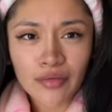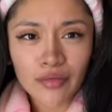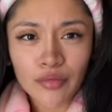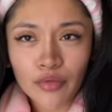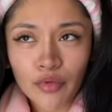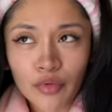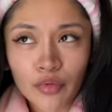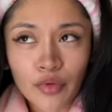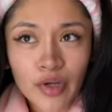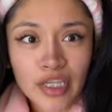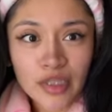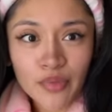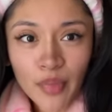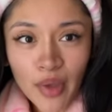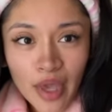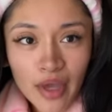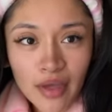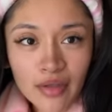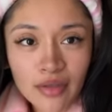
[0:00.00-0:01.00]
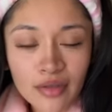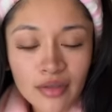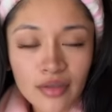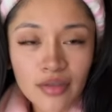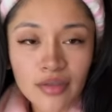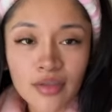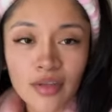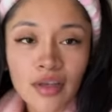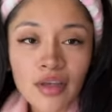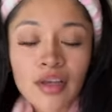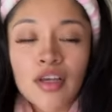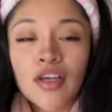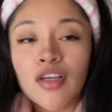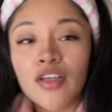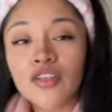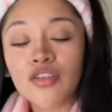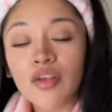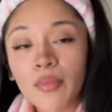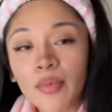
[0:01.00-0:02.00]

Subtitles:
Wristbands. So I'm